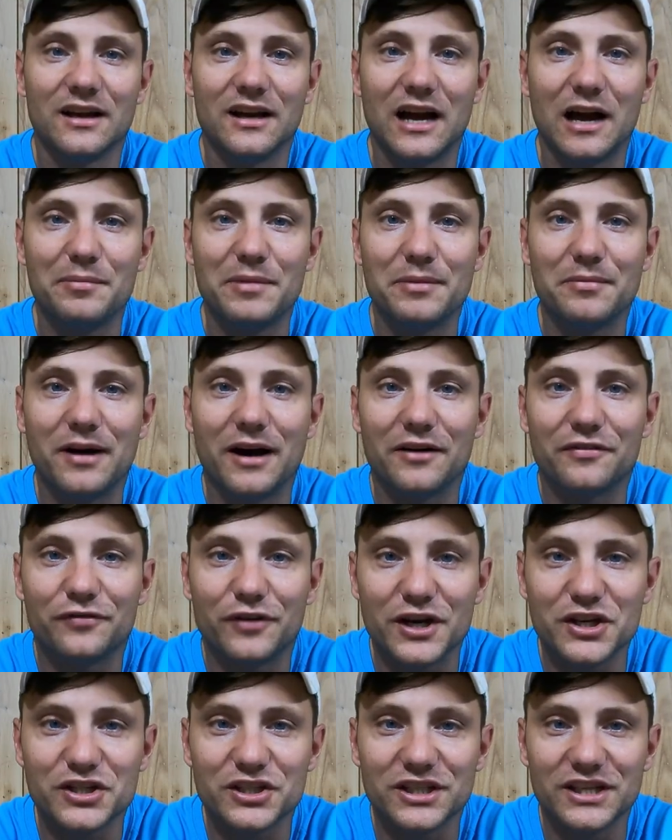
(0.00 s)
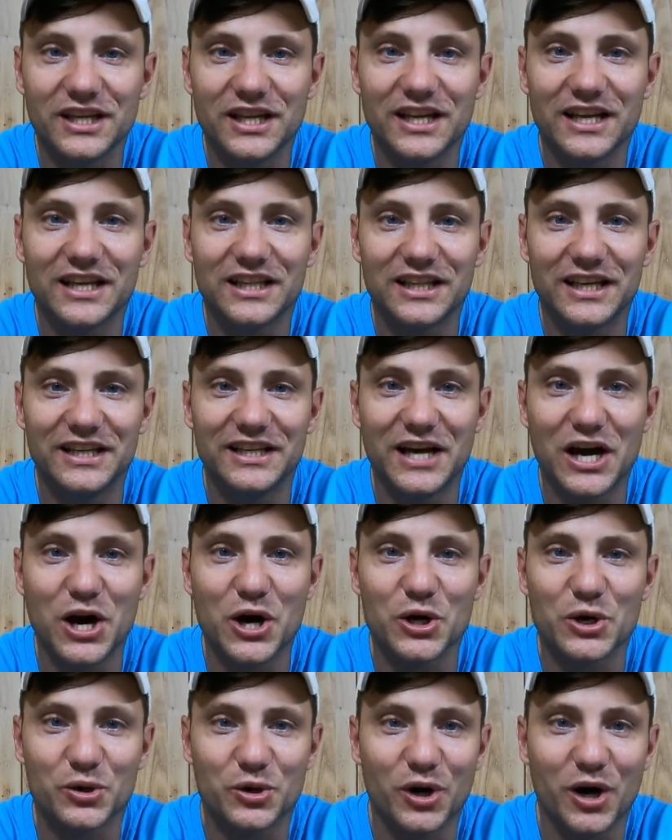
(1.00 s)
I'm in my freshly cleaned
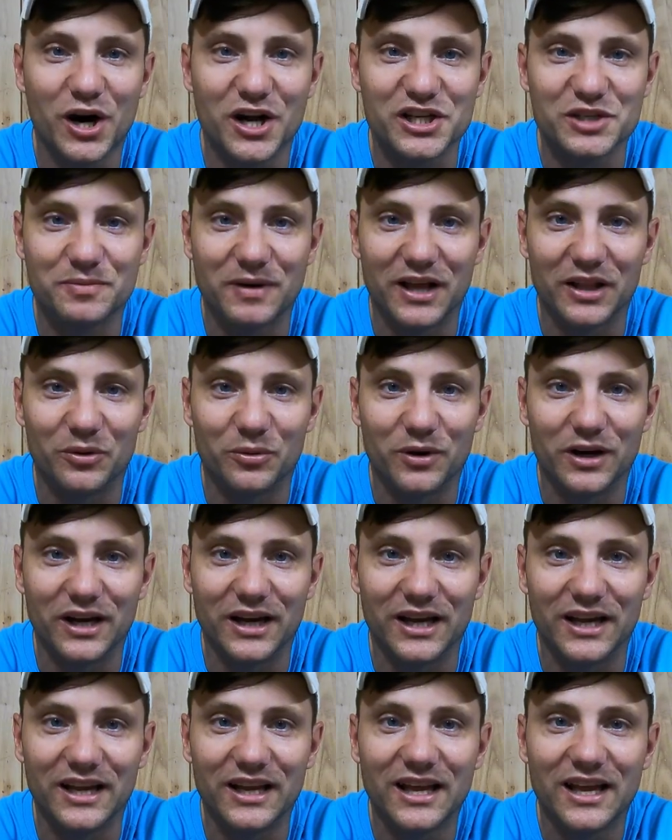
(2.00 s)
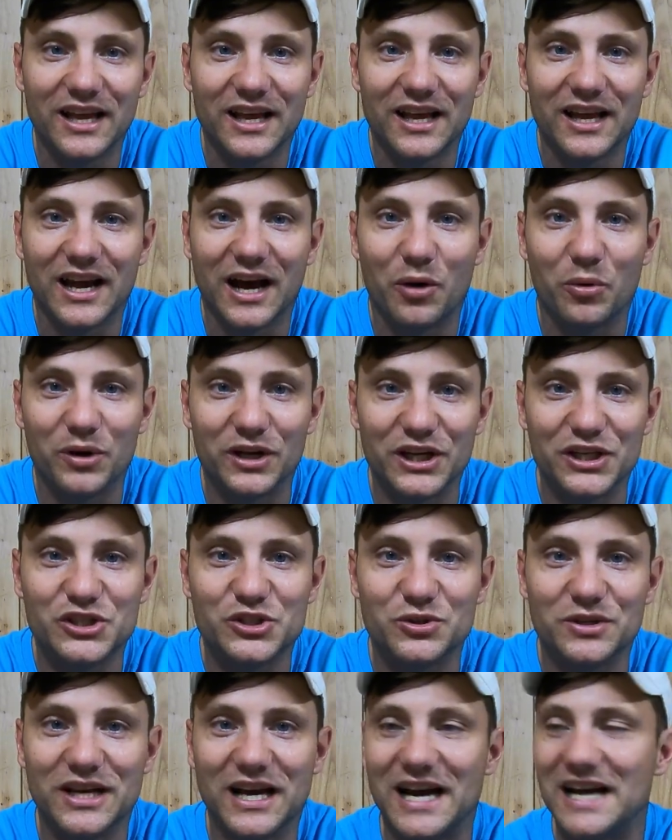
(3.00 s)
out garage, by the way. I want to
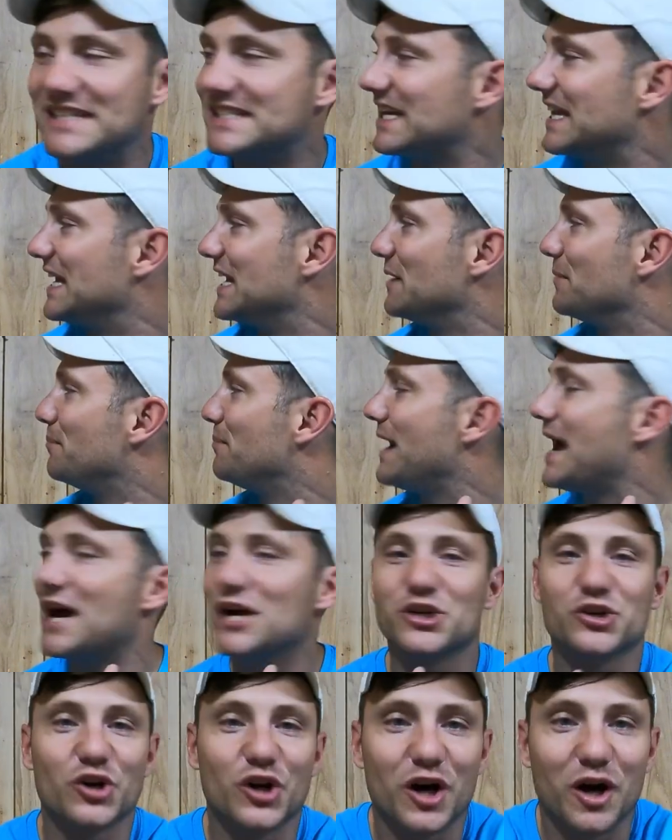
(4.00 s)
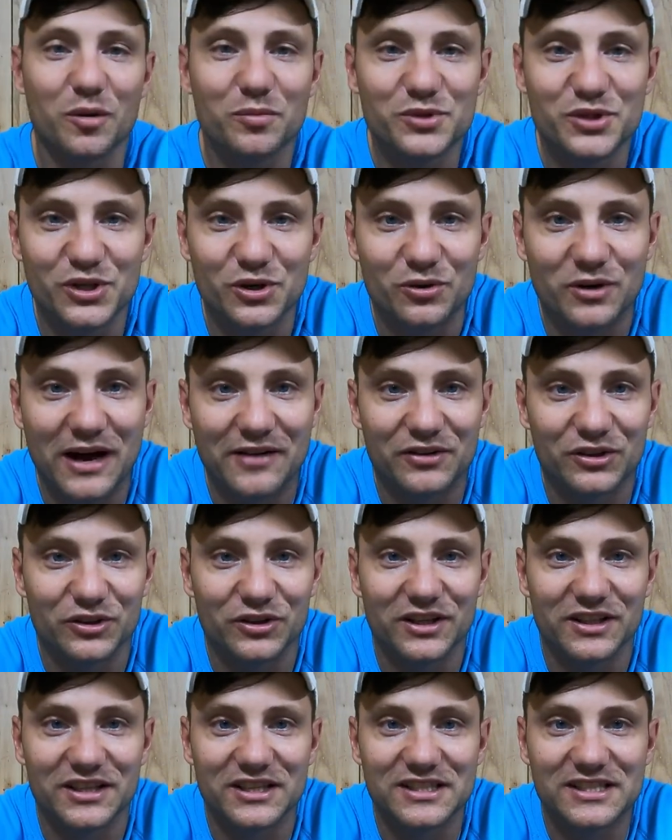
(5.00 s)
get you guys a backdrop so you don't have to
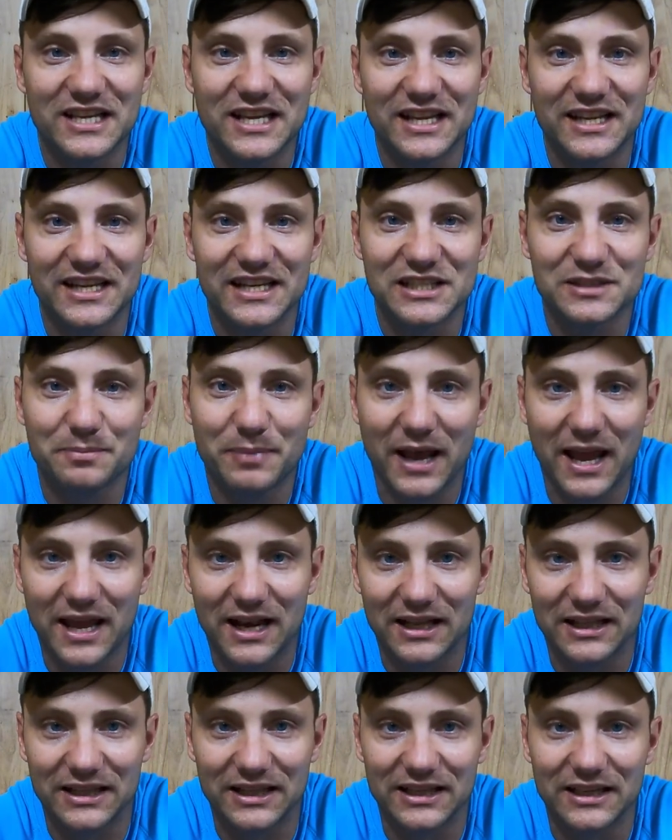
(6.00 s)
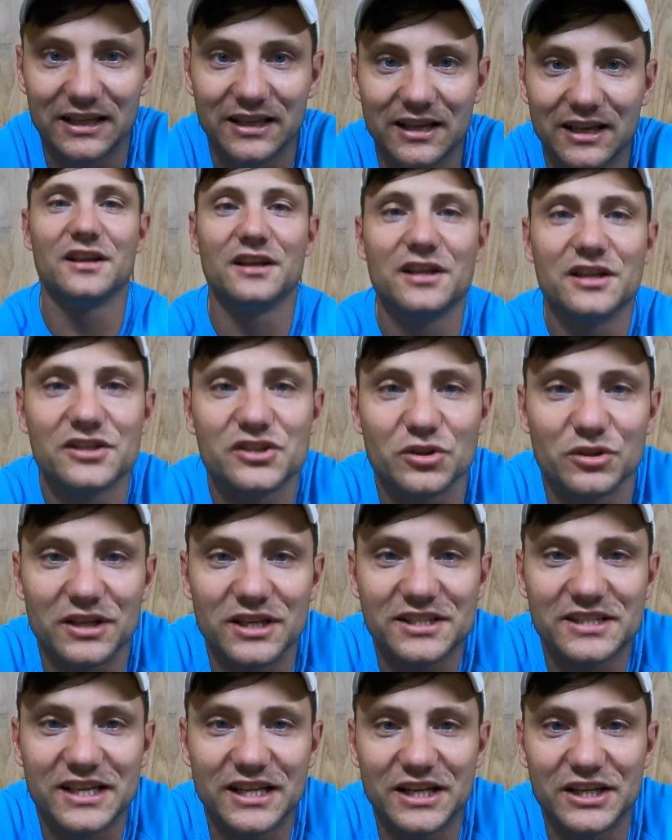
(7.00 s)
look at this hideous paneling. So
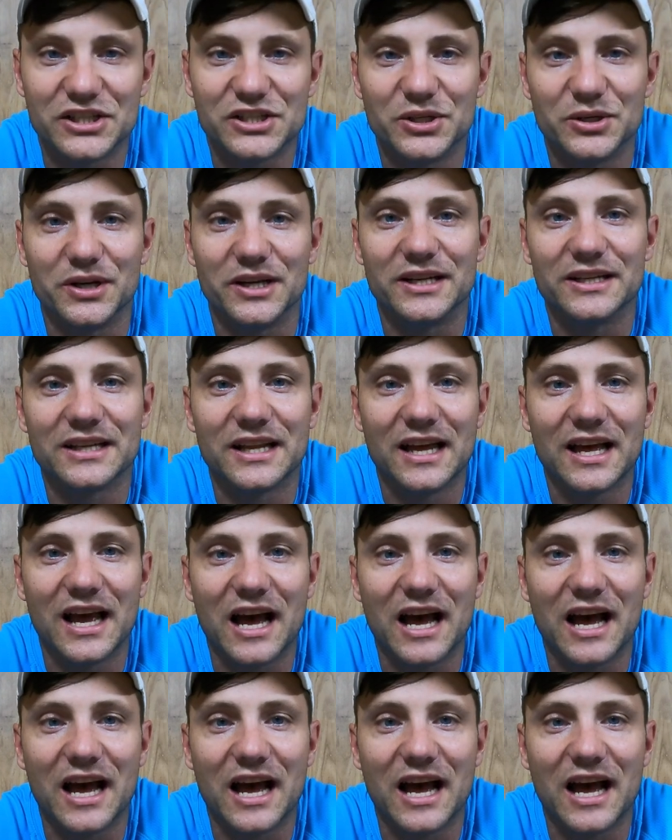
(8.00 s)
let's get into it.